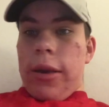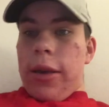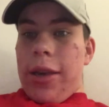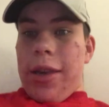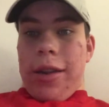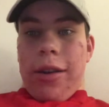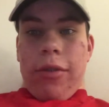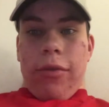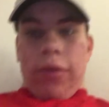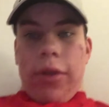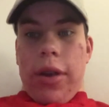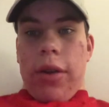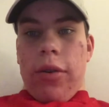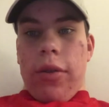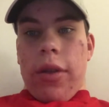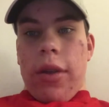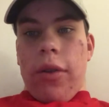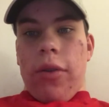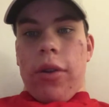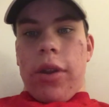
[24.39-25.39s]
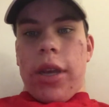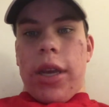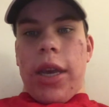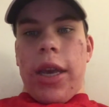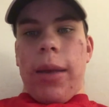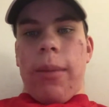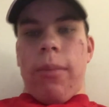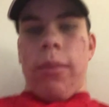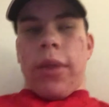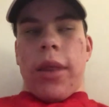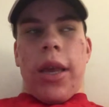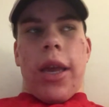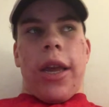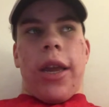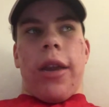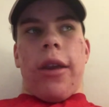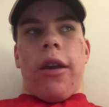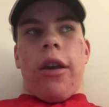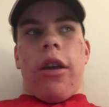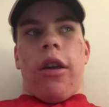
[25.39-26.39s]
they're a team
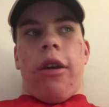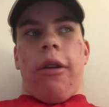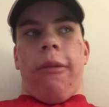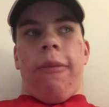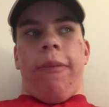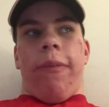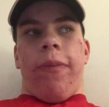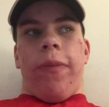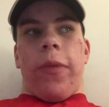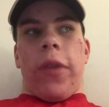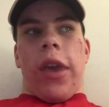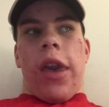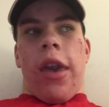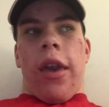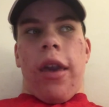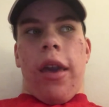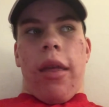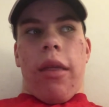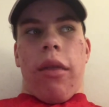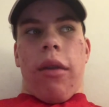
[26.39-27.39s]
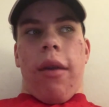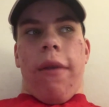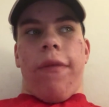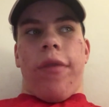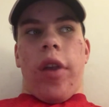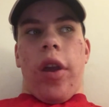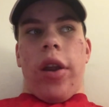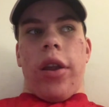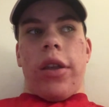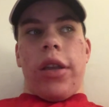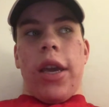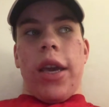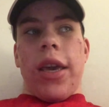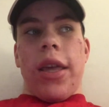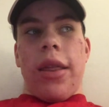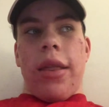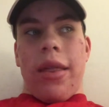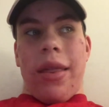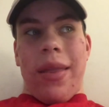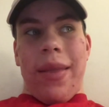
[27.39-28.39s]
that can get stuff done. And I
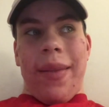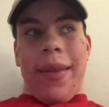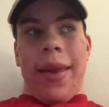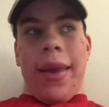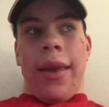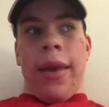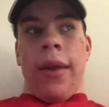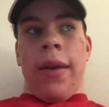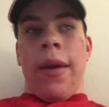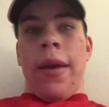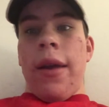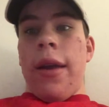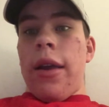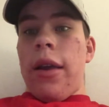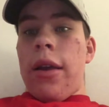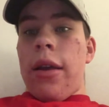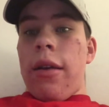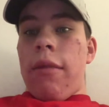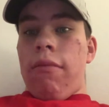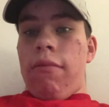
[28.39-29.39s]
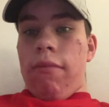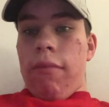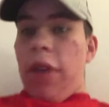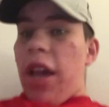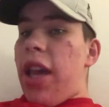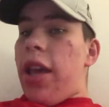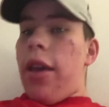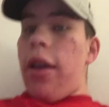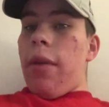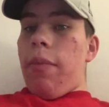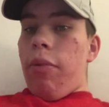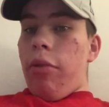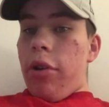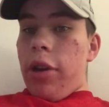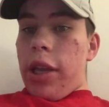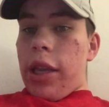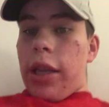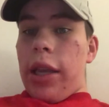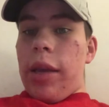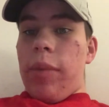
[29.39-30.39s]
can see making a
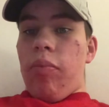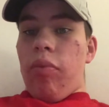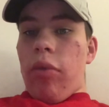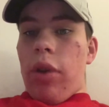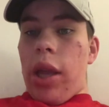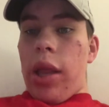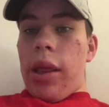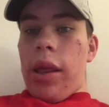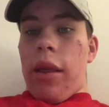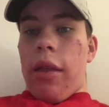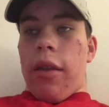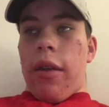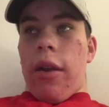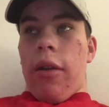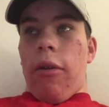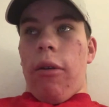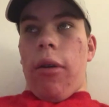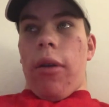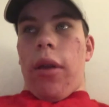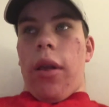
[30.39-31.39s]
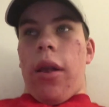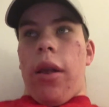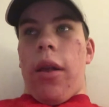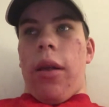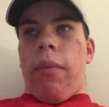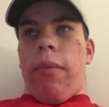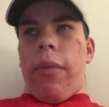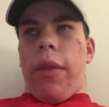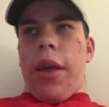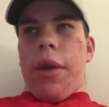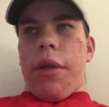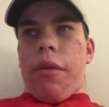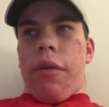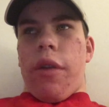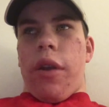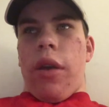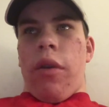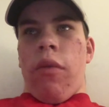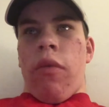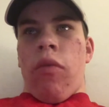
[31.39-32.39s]
pretty deep run this year.
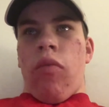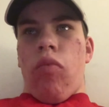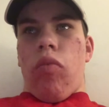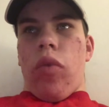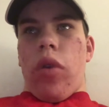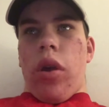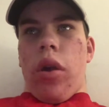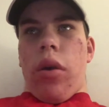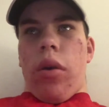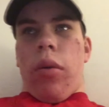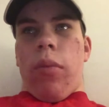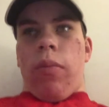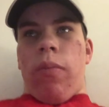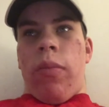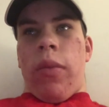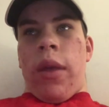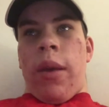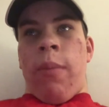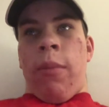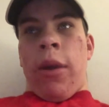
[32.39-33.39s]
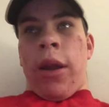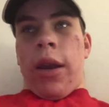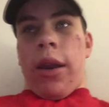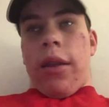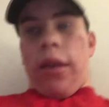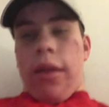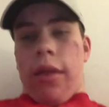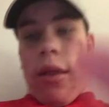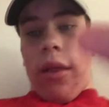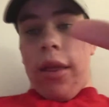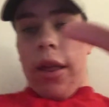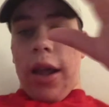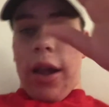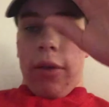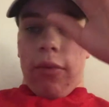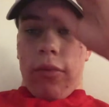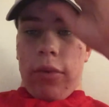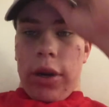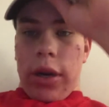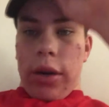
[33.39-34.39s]
Last year, they made it to the
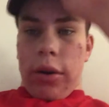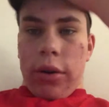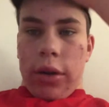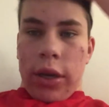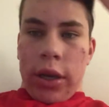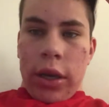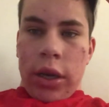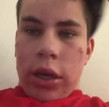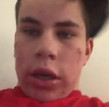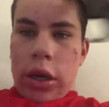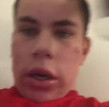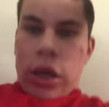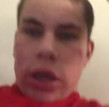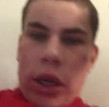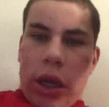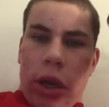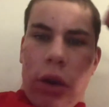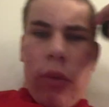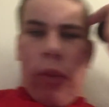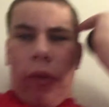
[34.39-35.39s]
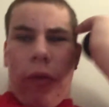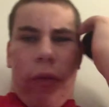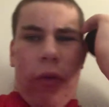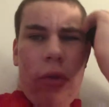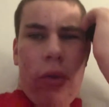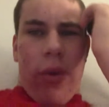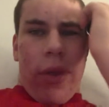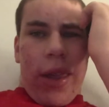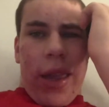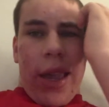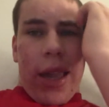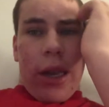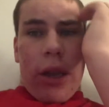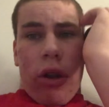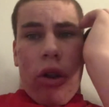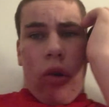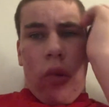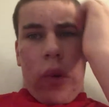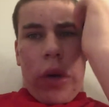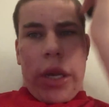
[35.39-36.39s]
second round. Year before that, in
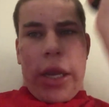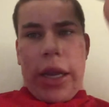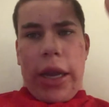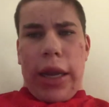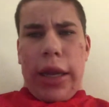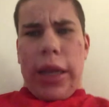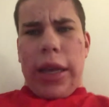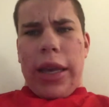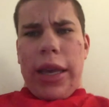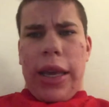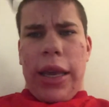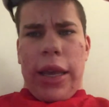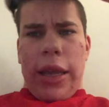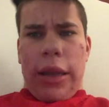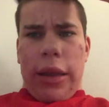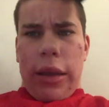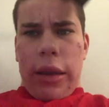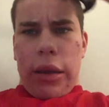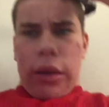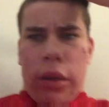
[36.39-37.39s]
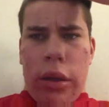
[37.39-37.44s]
2019,